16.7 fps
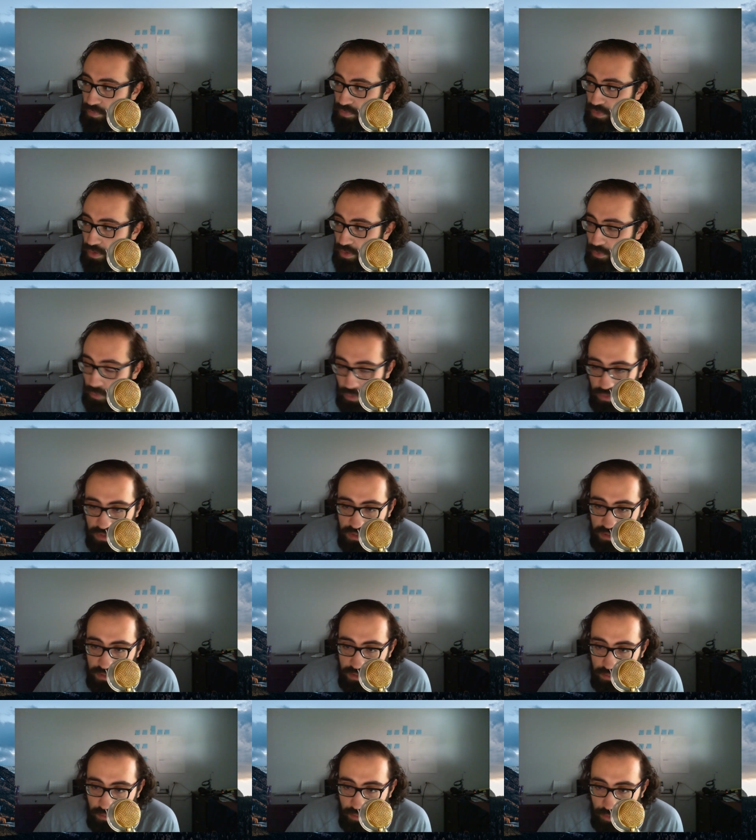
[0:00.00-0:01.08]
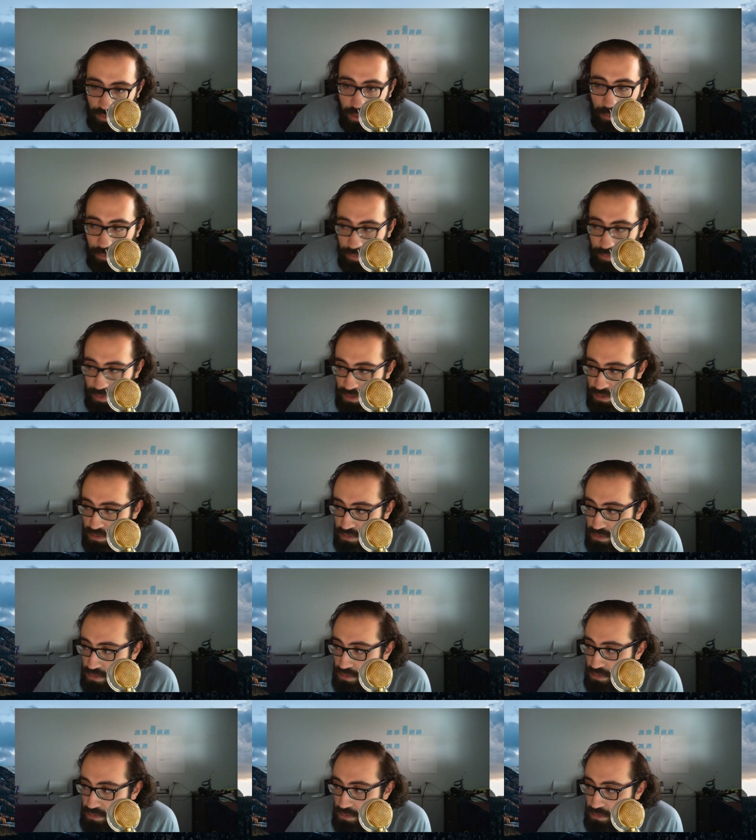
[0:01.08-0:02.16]
they roast the crappy beans
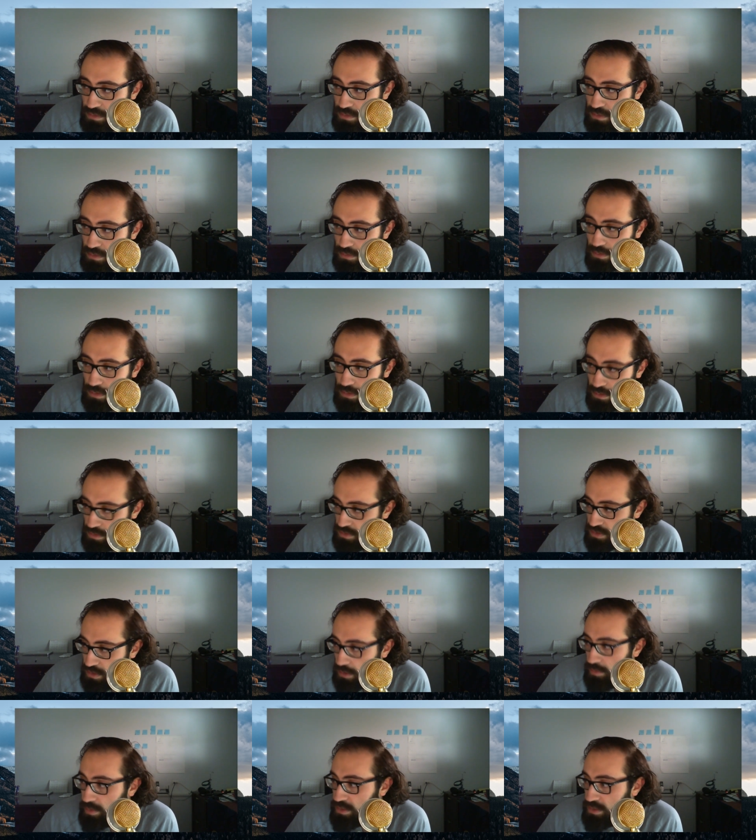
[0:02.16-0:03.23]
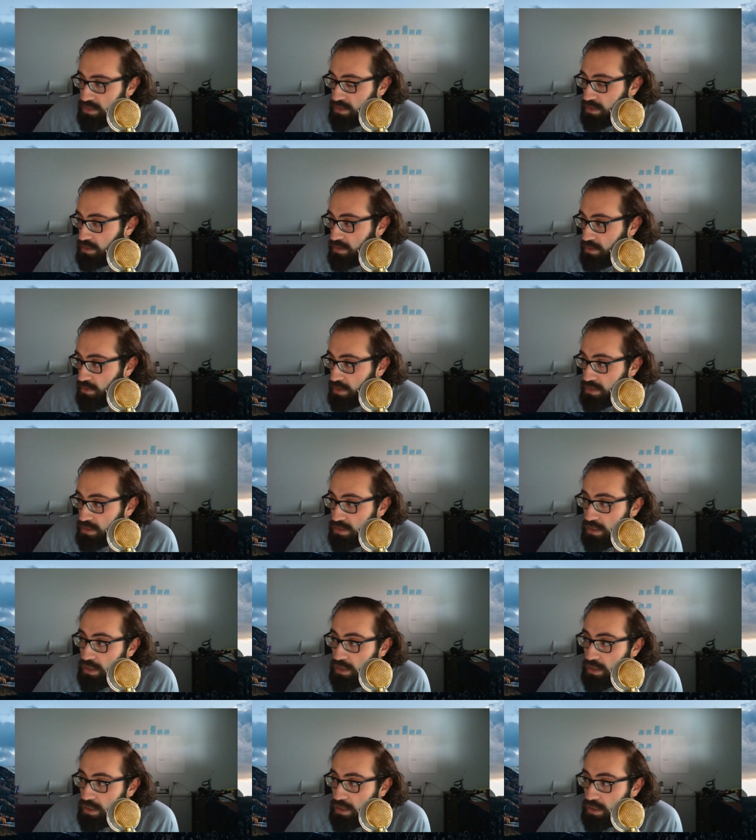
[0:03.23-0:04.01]
Starbucks and Dunkin' Donuts,